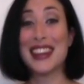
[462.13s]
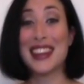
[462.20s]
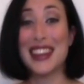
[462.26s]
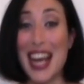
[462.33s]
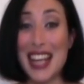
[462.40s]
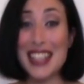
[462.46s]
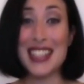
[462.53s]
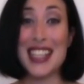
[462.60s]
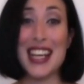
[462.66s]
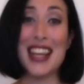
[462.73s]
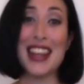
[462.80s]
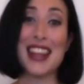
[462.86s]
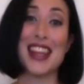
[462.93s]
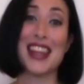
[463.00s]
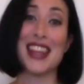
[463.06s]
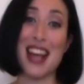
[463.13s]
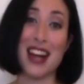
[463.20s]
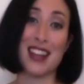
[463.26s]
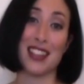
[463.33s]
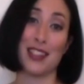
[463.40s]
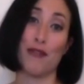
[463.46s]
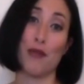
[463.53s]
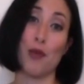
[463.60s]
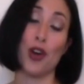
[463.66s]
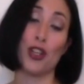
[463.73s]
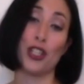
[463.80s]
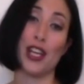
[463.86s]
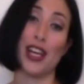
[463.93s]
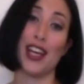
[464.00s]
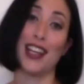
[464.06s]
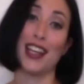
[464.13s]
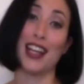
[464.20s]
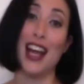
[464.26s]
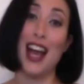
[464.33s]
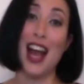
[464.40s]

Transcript: That's it. Thanks for watching.